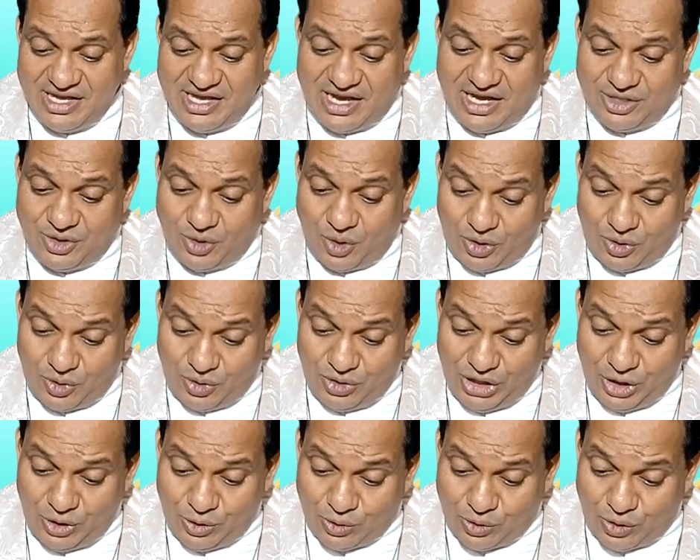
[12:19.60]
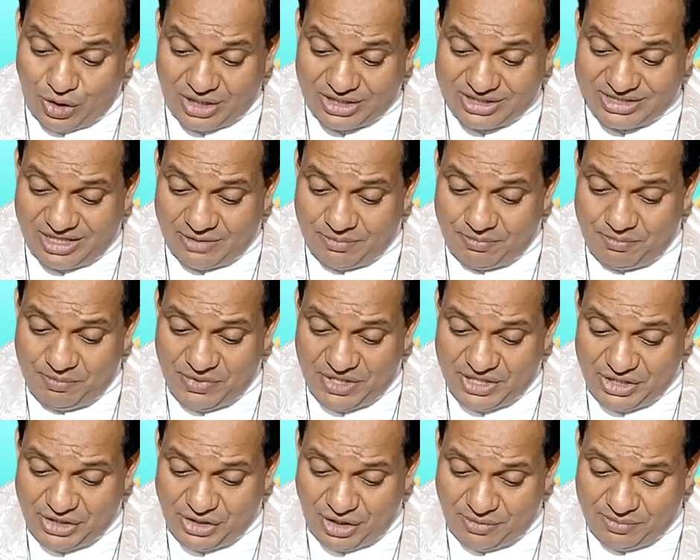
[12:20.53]
I not only locked up
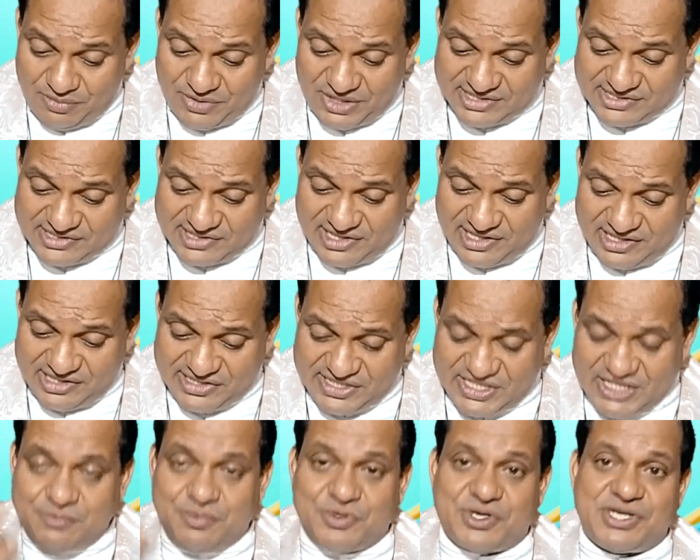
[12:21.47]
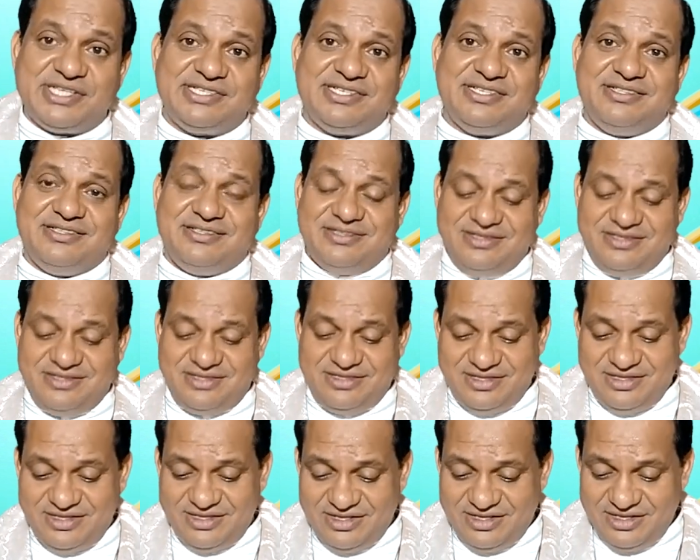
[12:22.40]
many of the saints in prison,
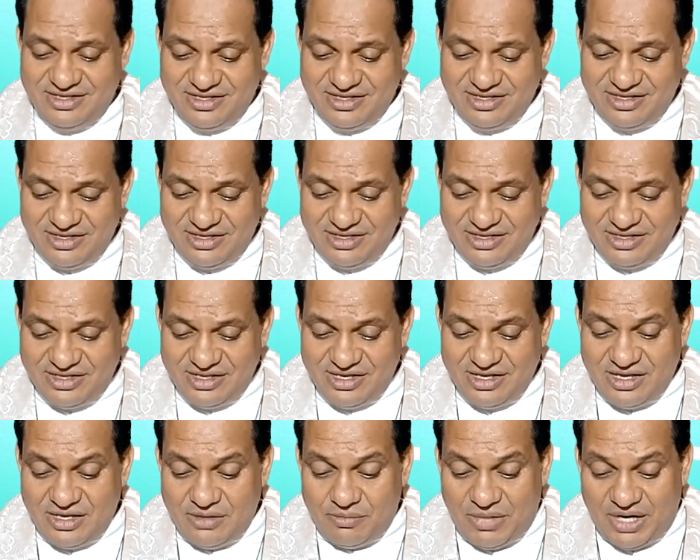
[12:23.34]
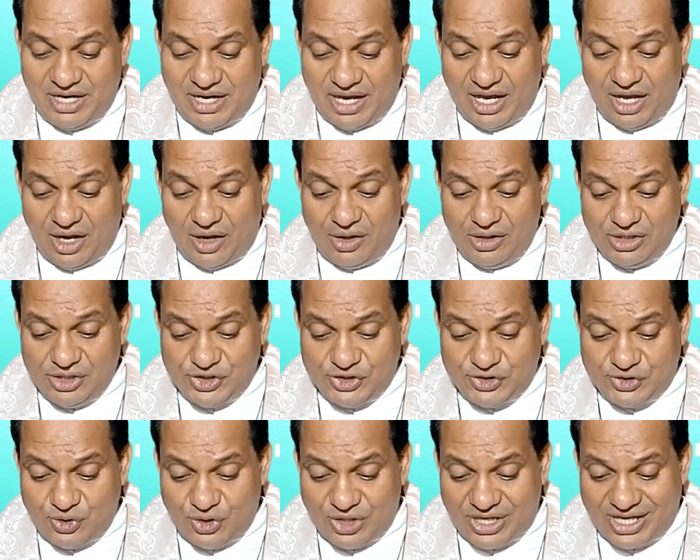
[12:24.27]
but I
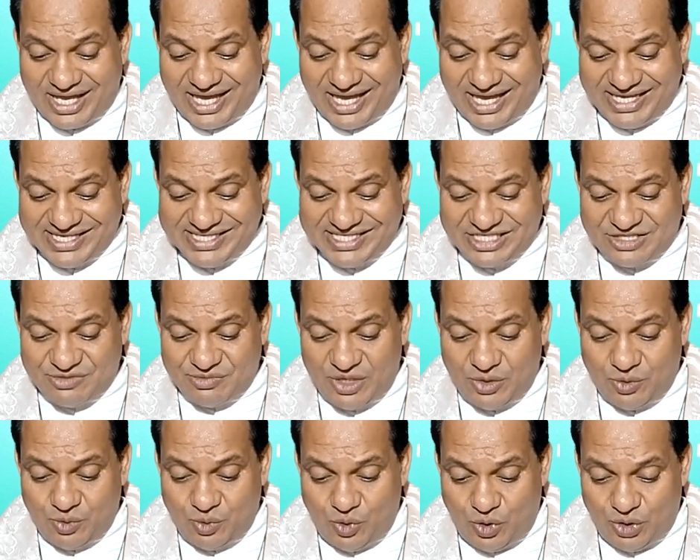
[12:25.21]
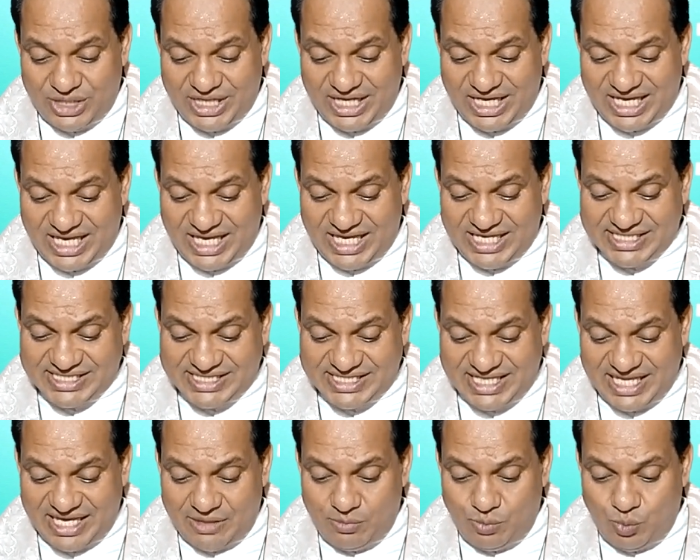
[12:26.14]
also cast my vote against
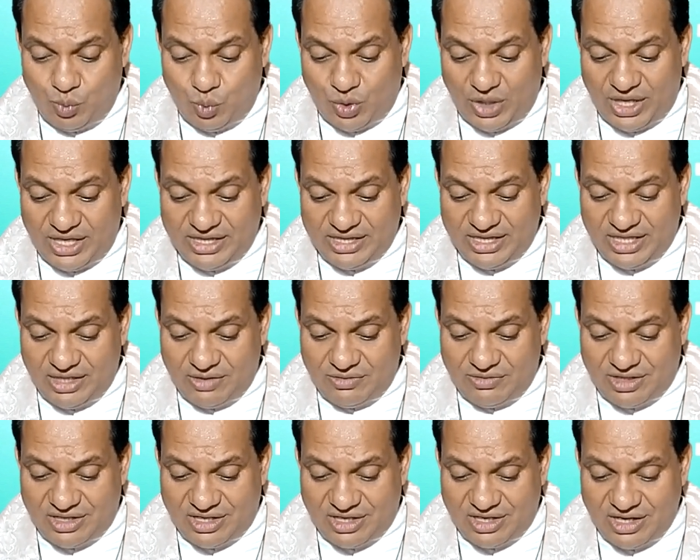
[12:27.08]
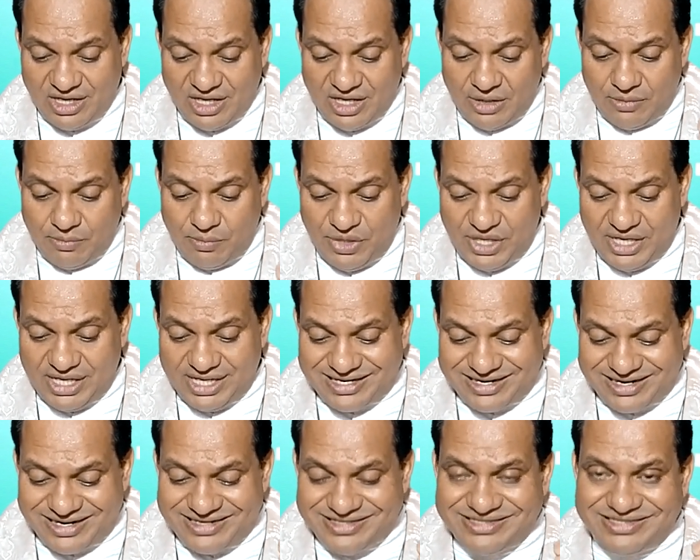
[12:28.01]
them when they were being
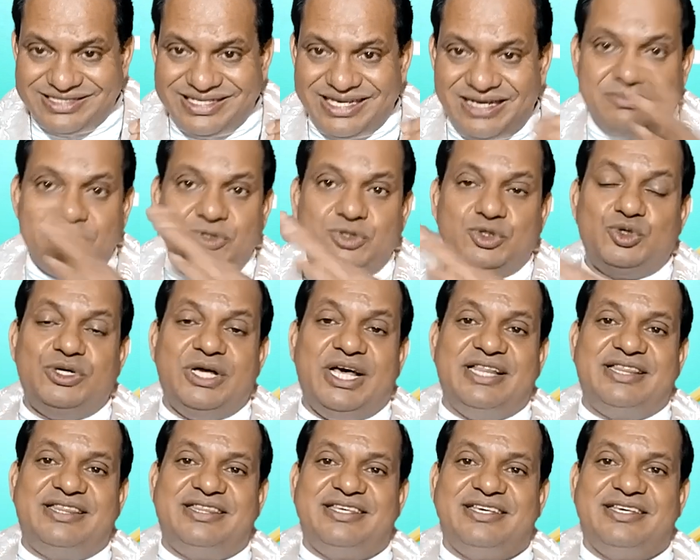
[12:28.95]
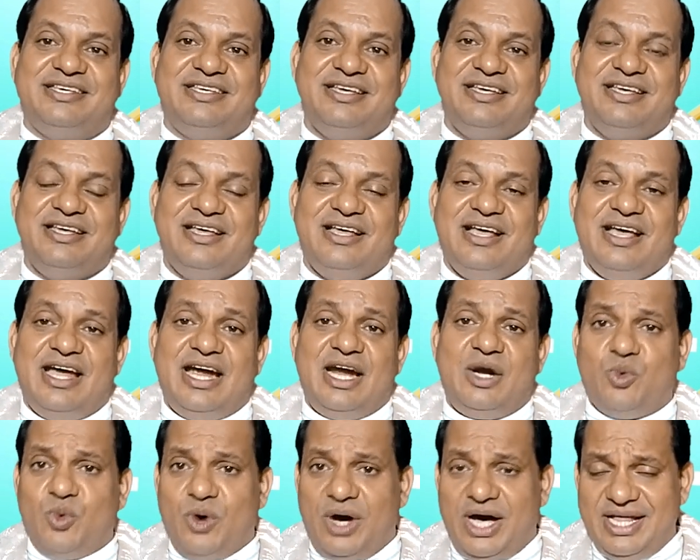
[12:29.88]
condemned to death.
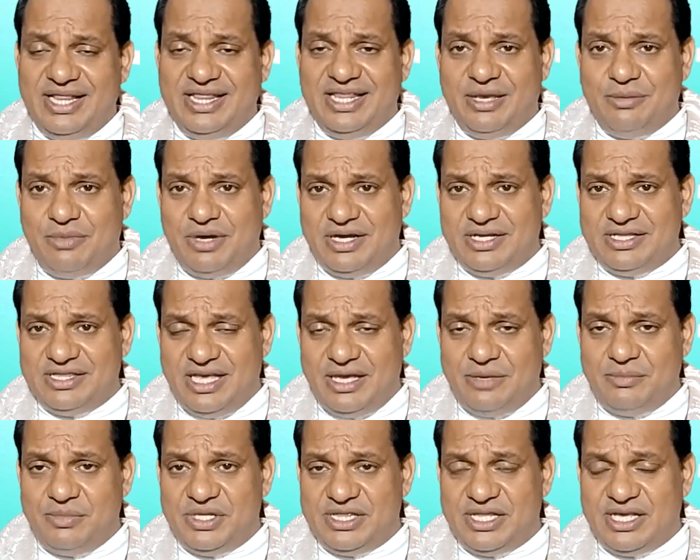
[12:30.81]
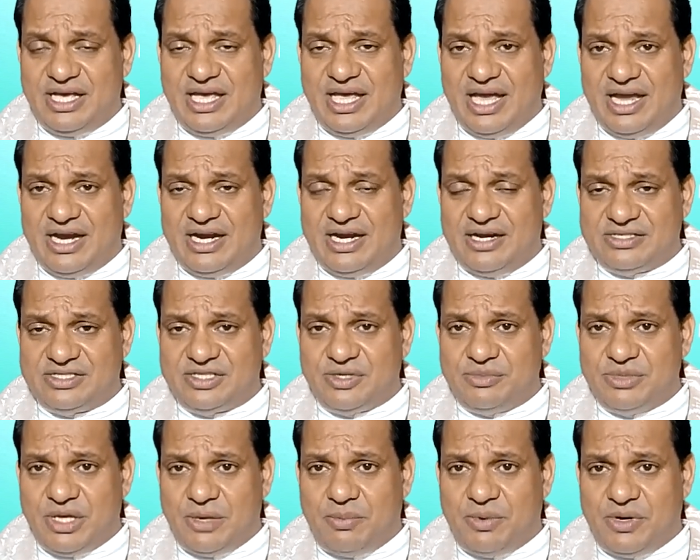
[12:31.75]
And one among them in the Acts
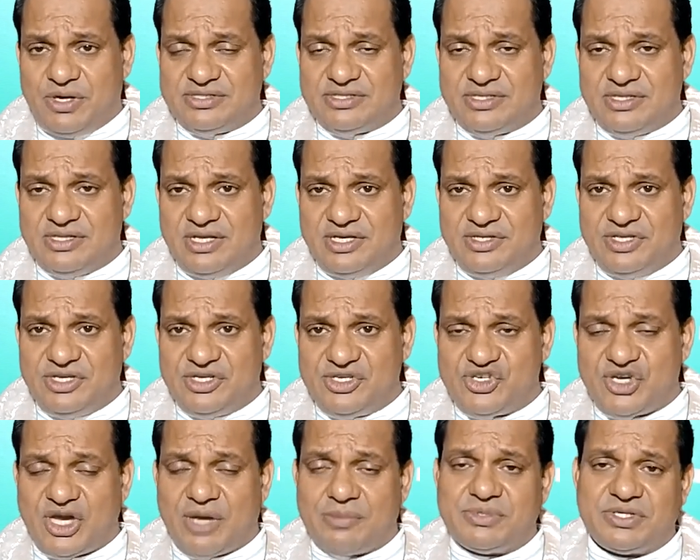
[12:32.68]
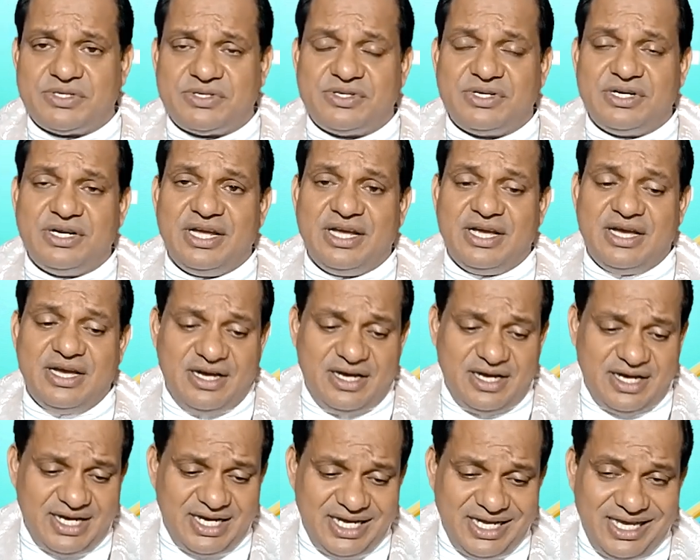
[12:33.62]
of the Apostle, I think chapter
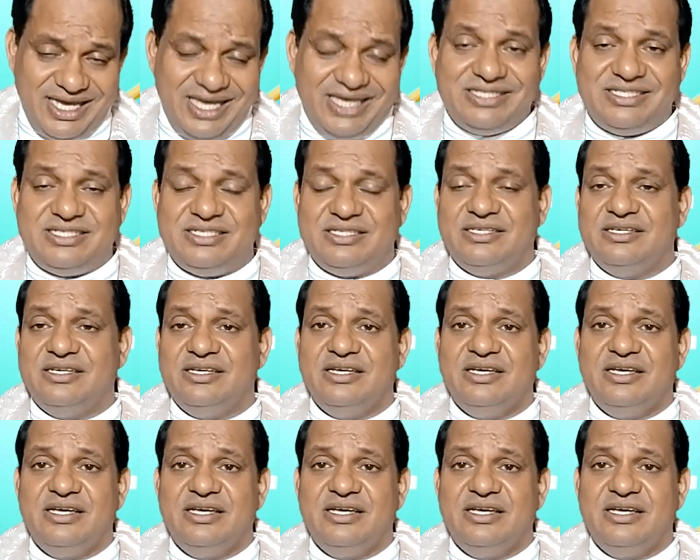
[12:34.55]
uh, 8,